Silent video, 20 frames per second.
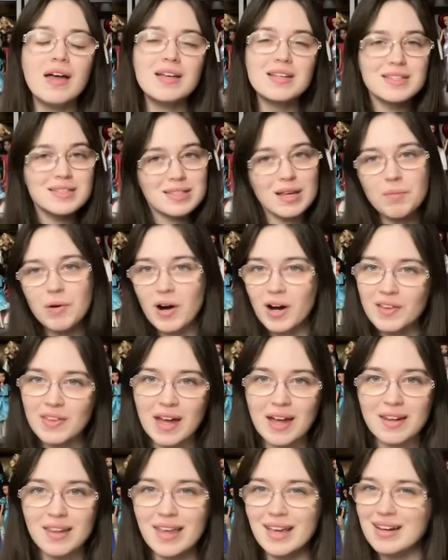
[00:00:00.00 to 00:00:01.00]
Somewhere in
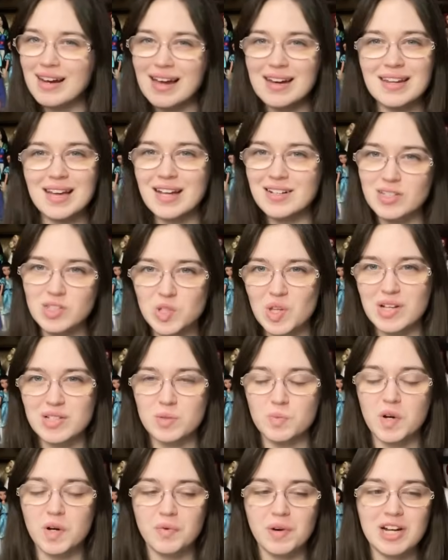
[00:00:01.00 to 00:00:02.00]
that, like, 98 to
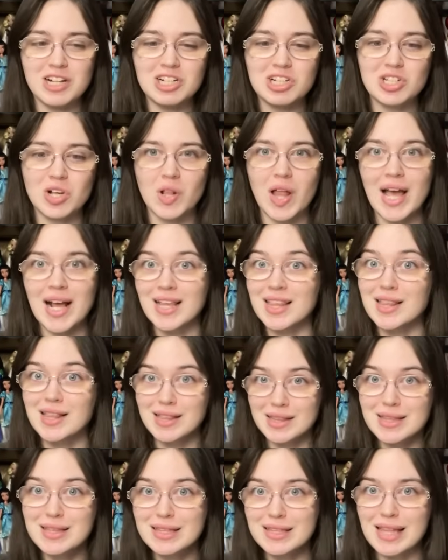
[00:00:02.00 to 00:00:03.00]
2001 range. So, like,
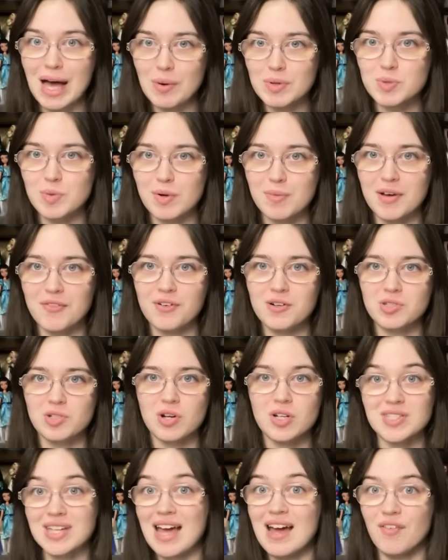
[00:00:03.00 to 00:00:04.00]
that was one of my first
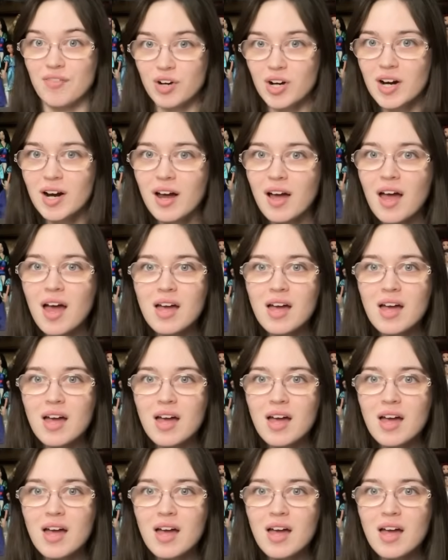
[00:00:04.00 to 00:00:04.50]
dolls ever.